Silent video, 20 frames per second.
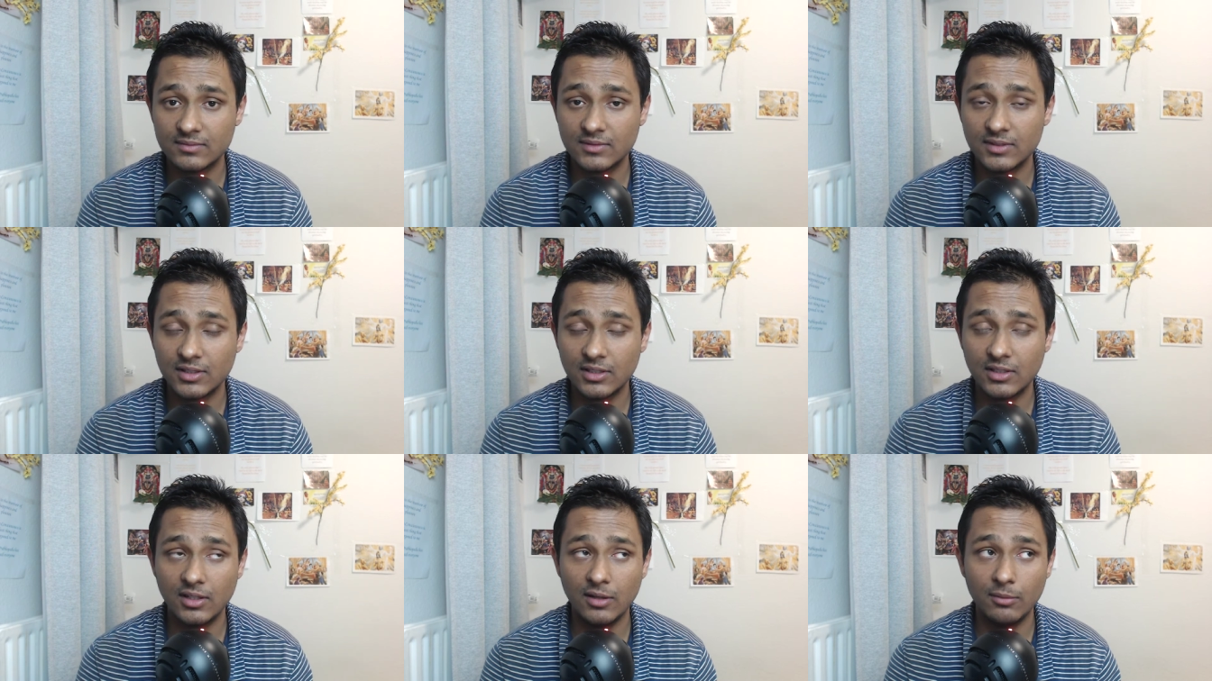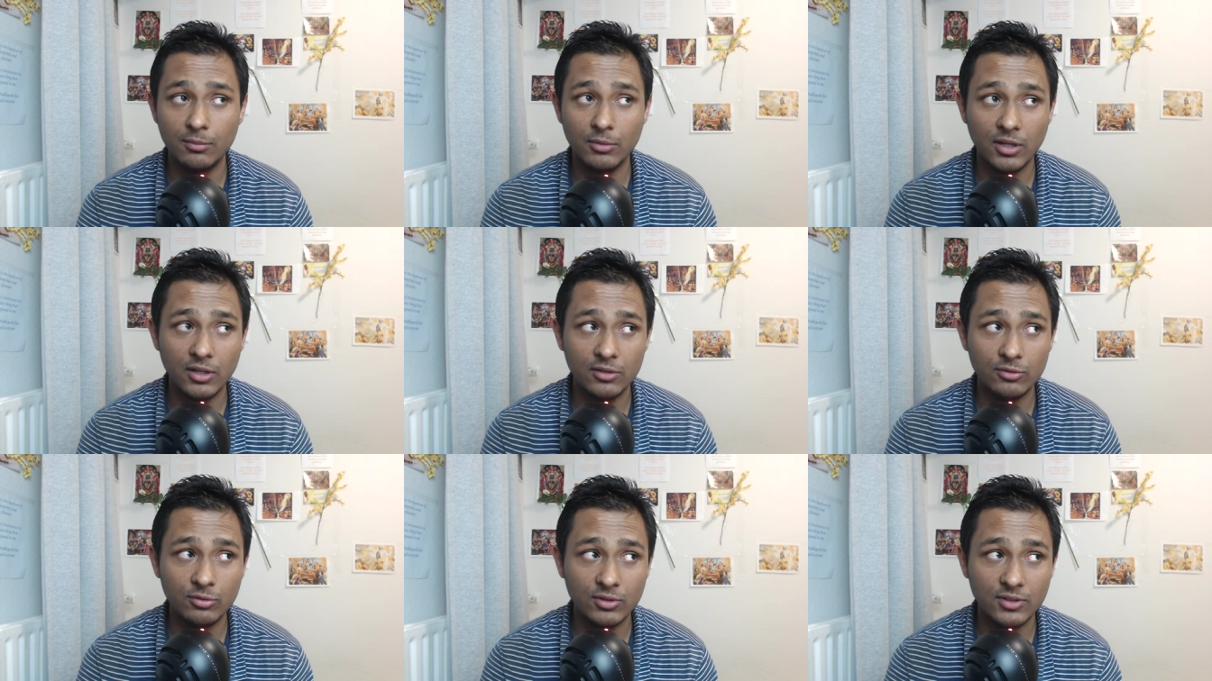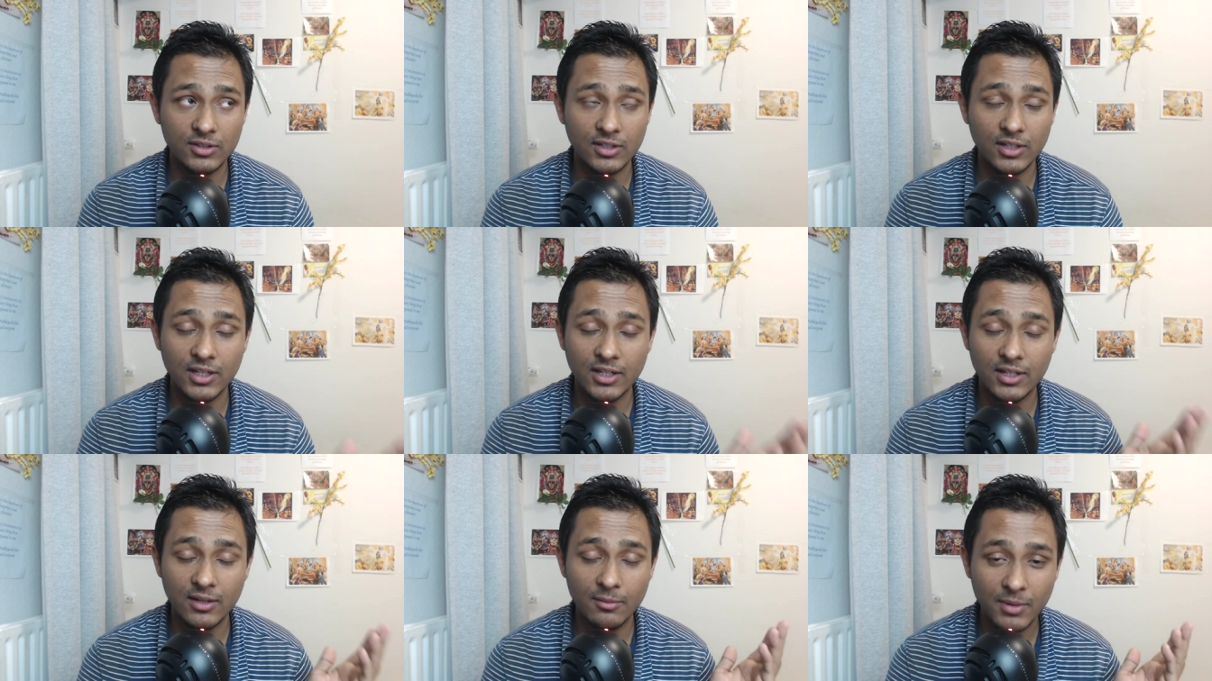Yamaraj was
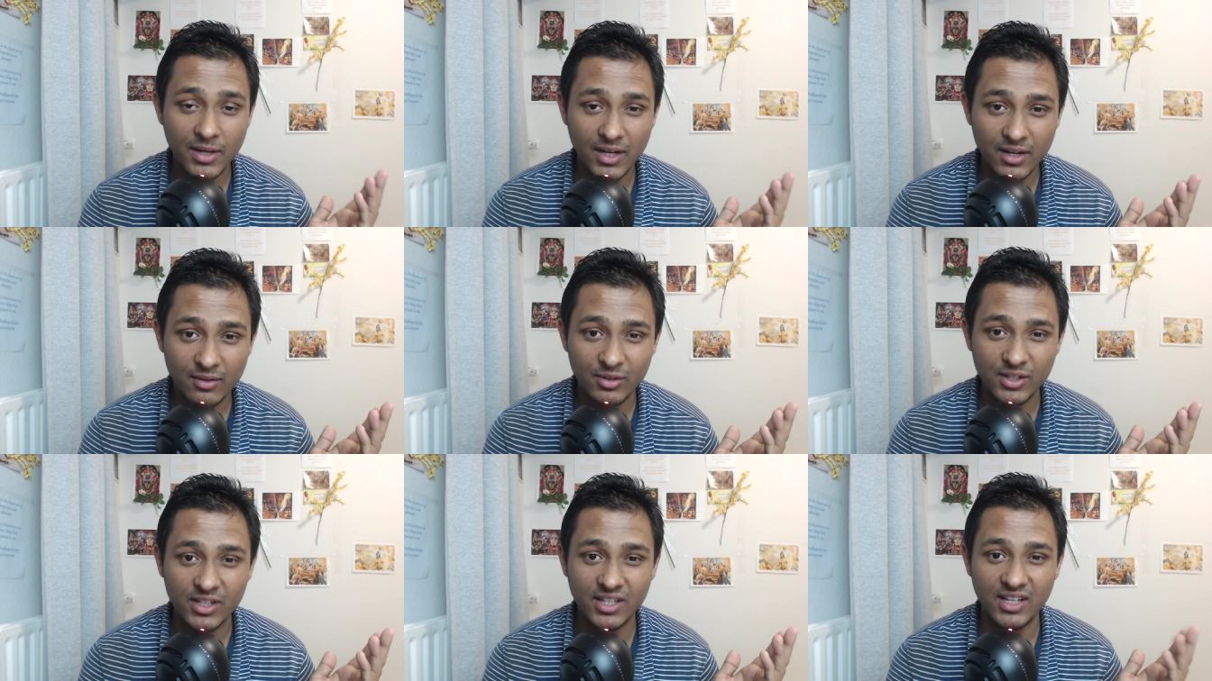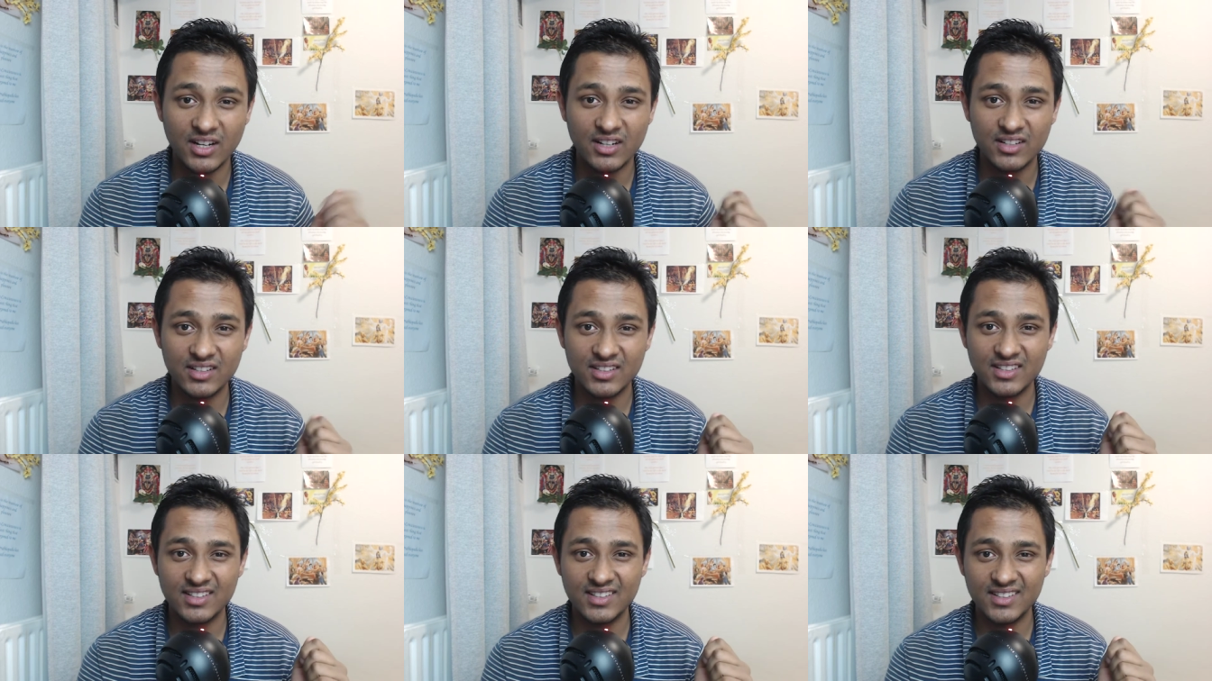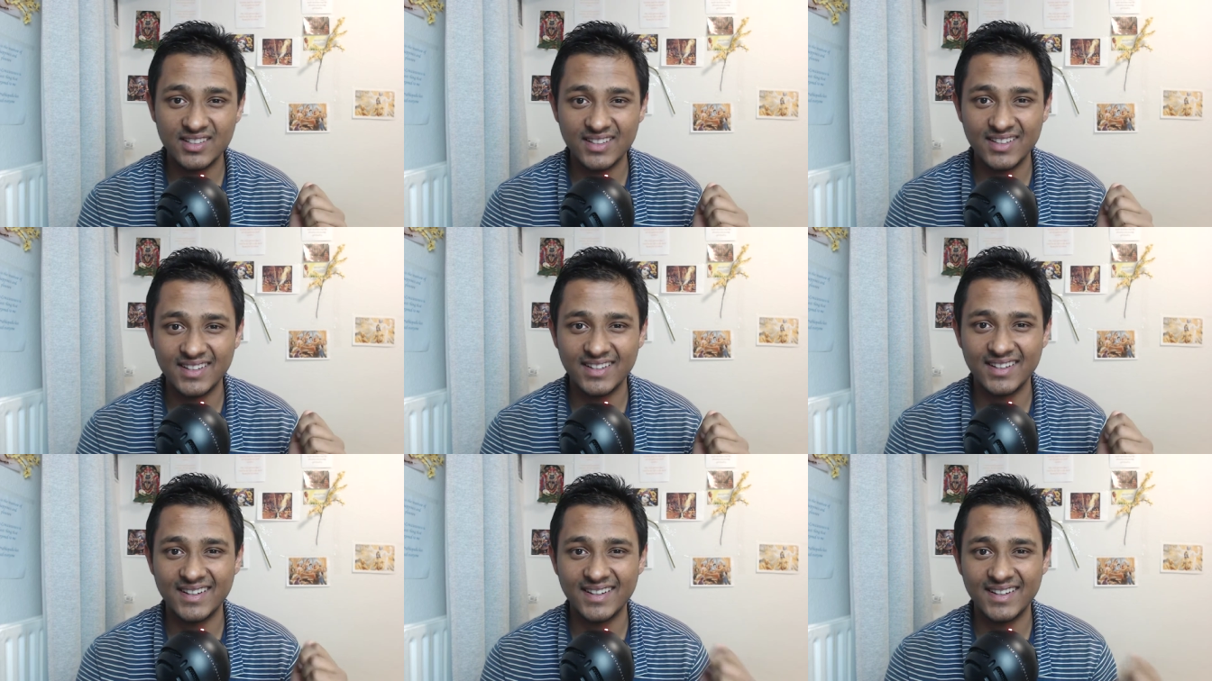taken aback when he heard this.
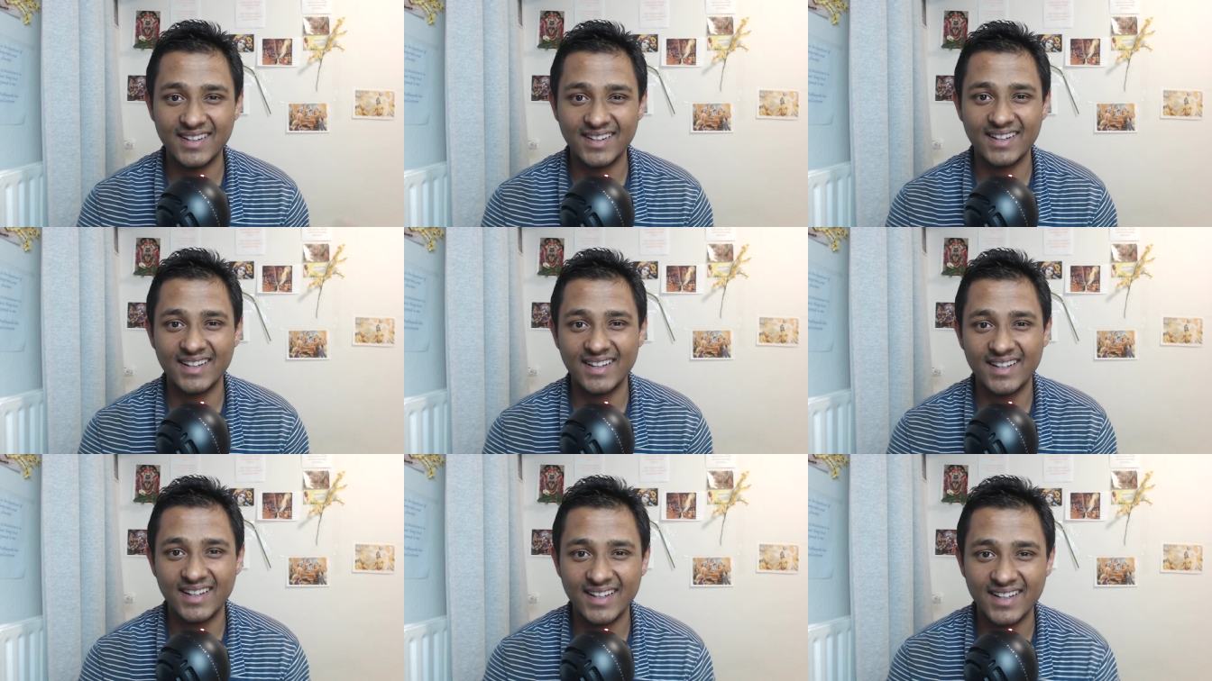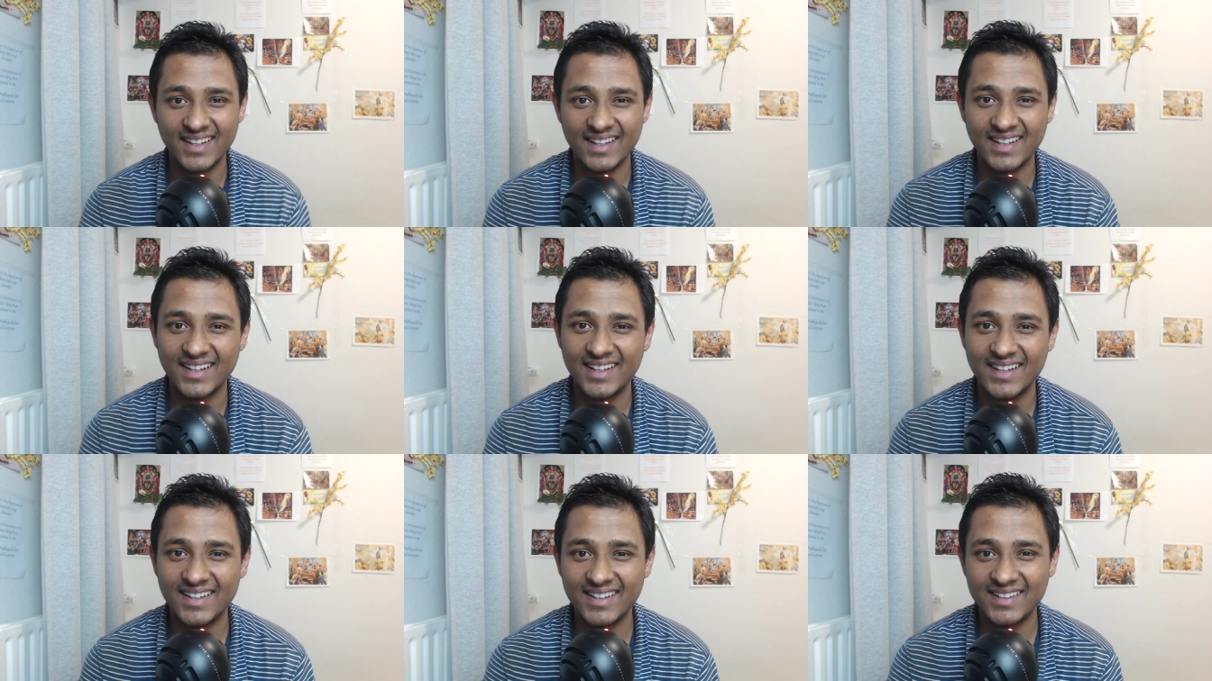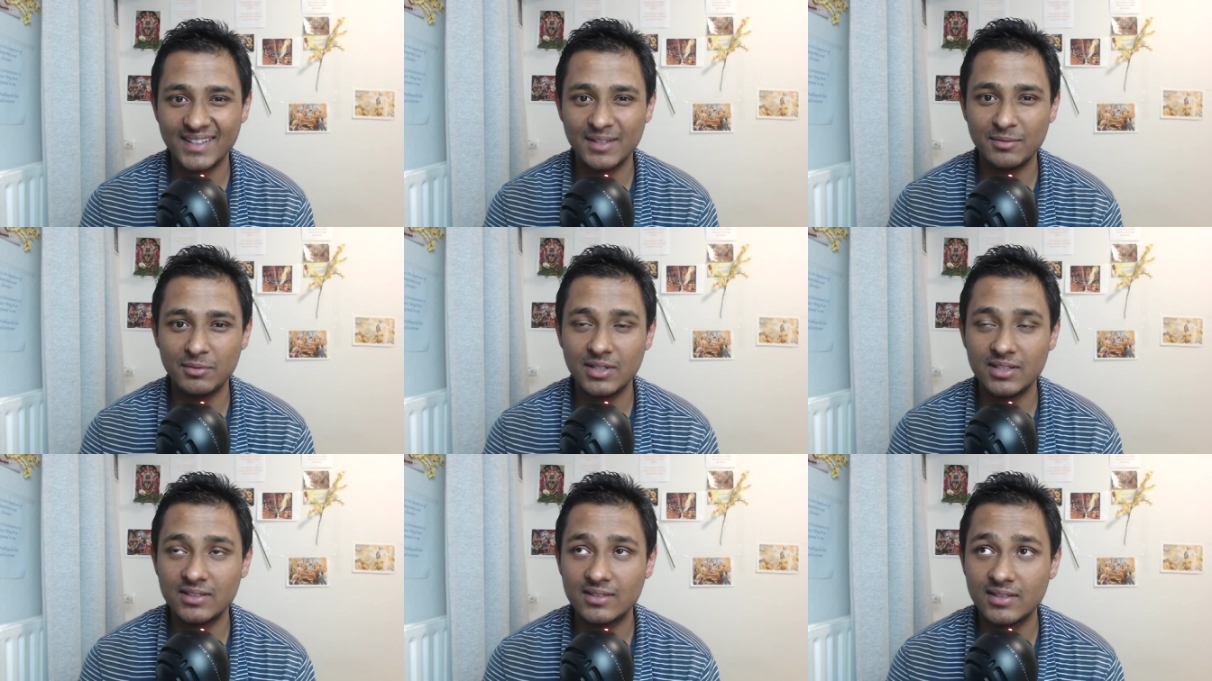
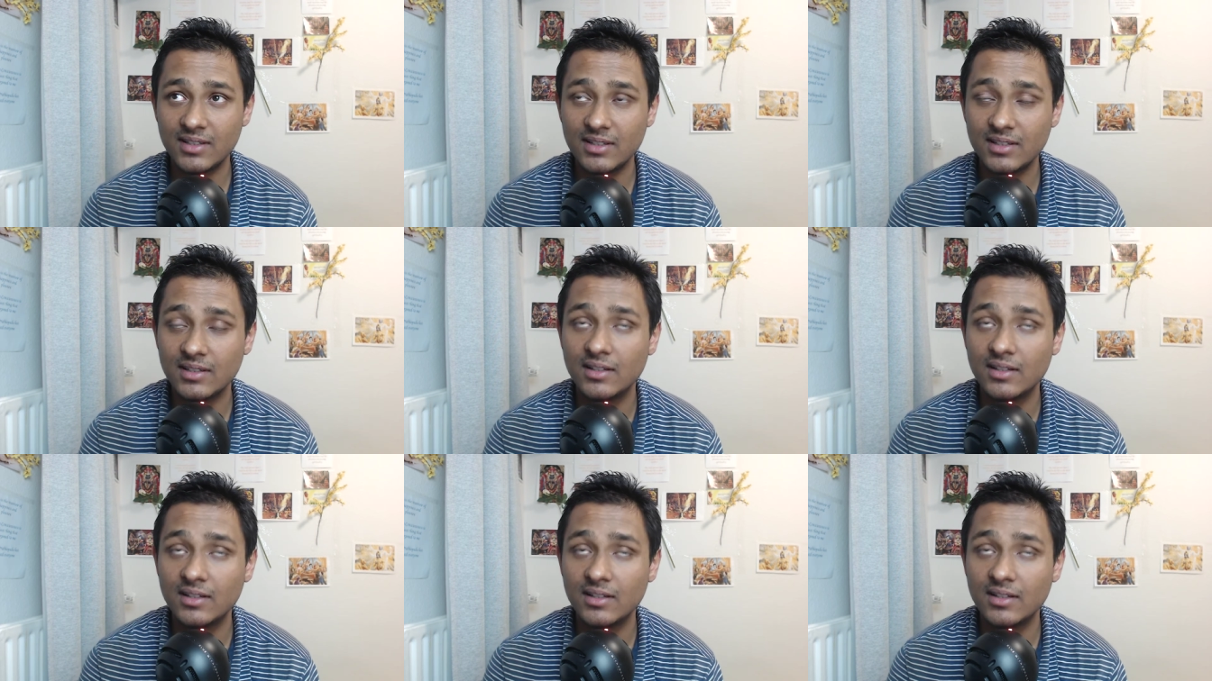Yamaraj said,